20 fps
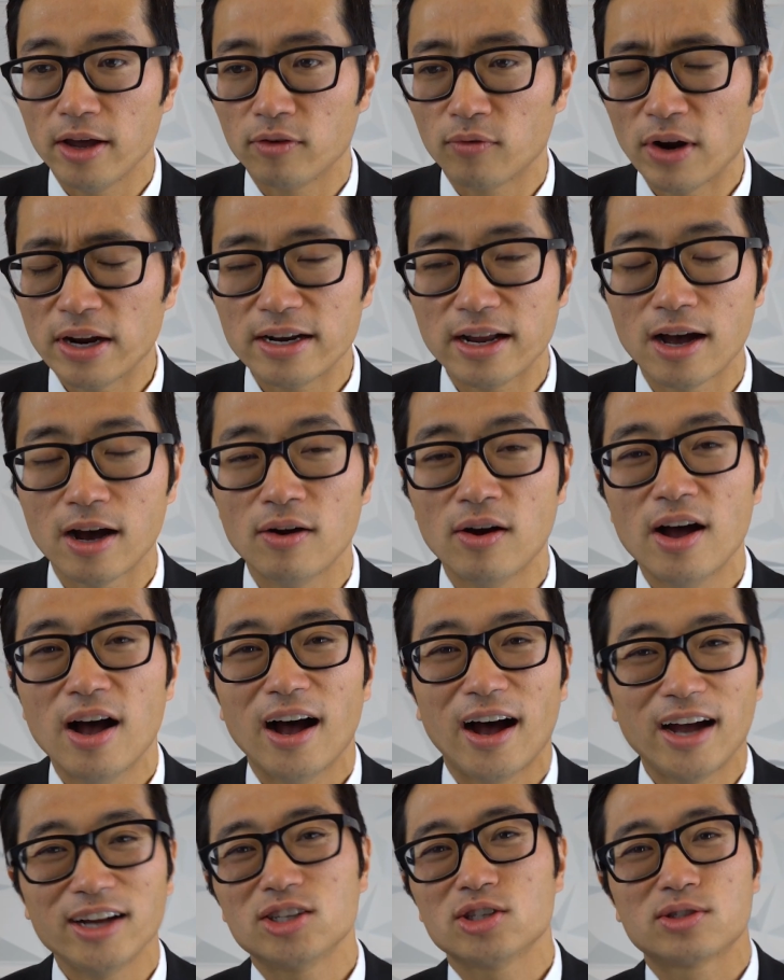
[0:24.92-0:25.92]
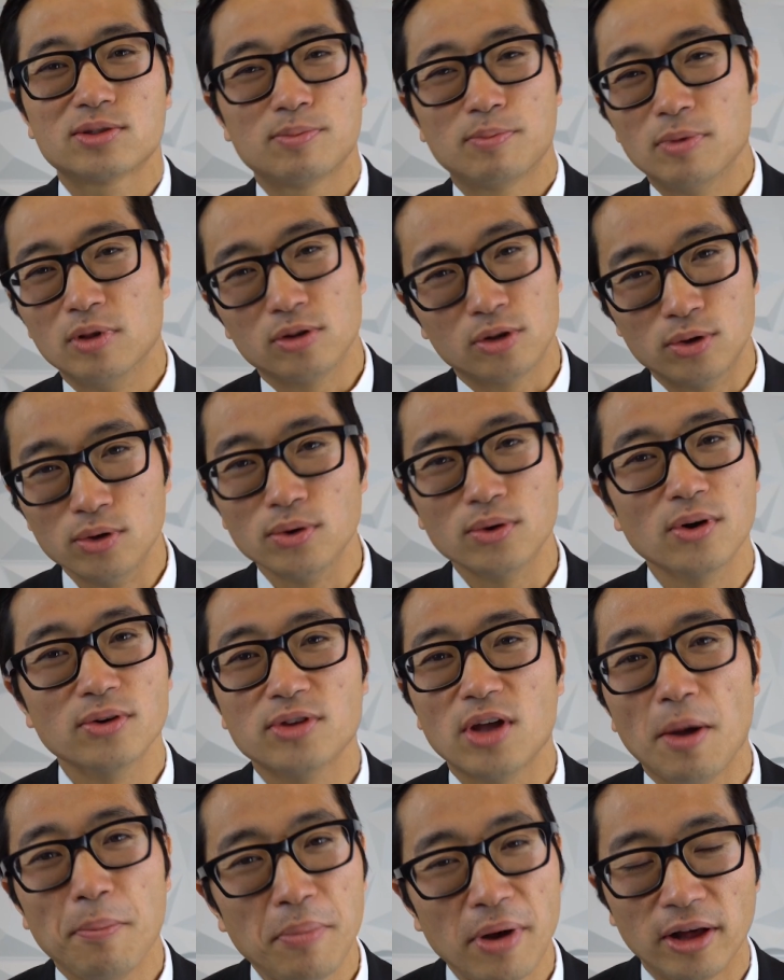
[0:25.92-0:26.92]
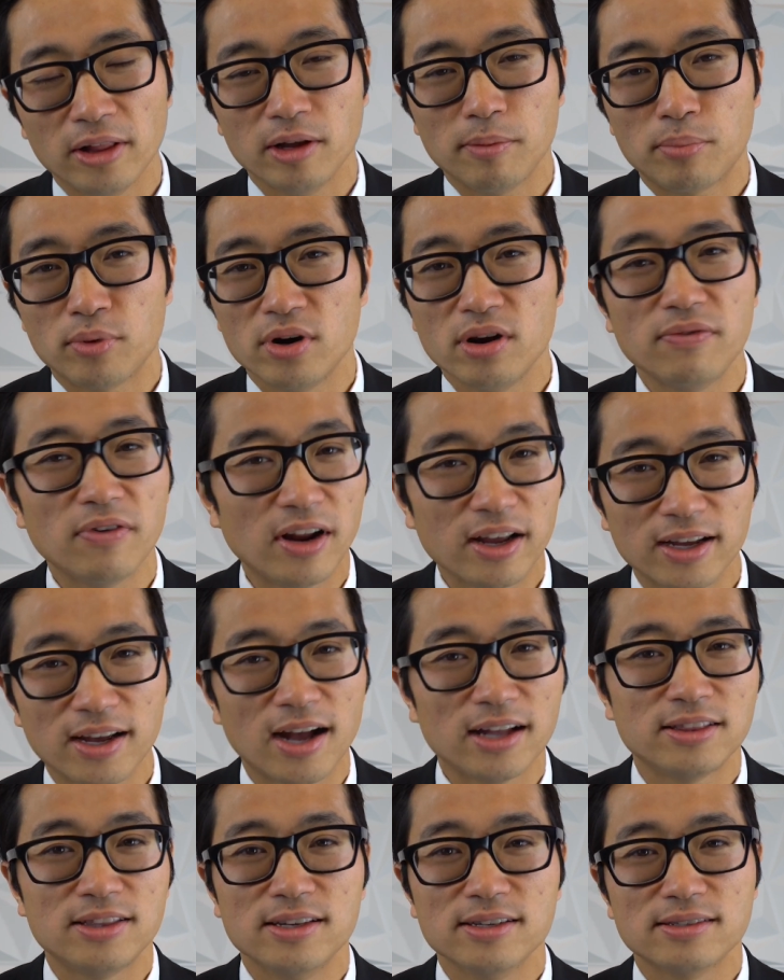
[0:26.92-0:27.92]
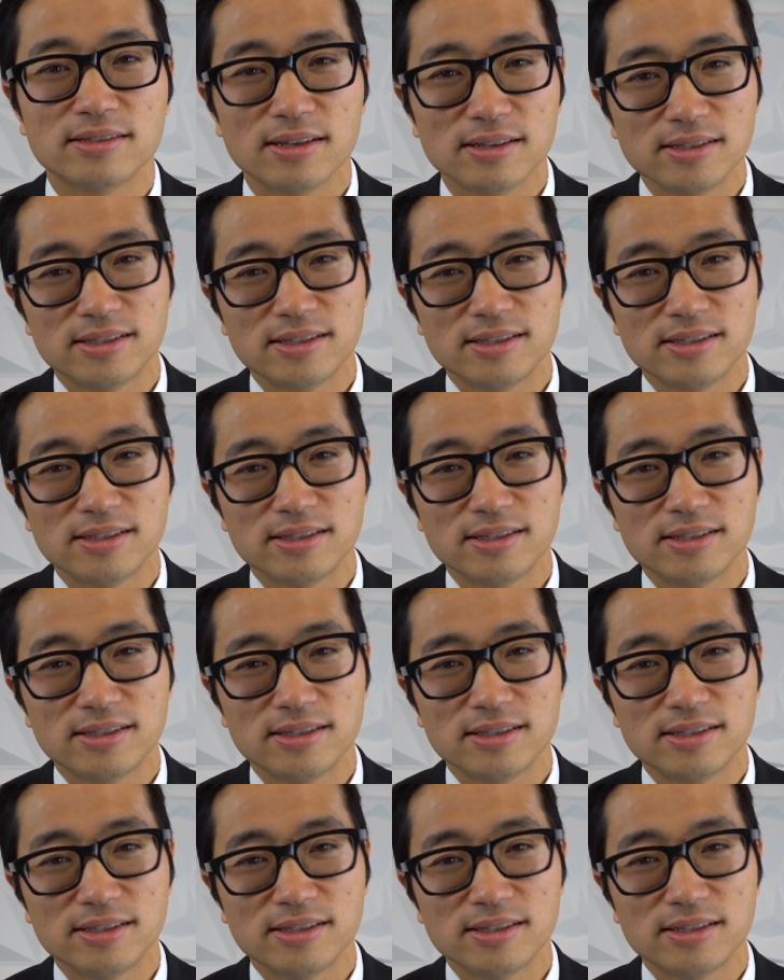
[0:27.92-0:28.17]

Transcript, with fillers: And right now I just Googled appellate brief and I got this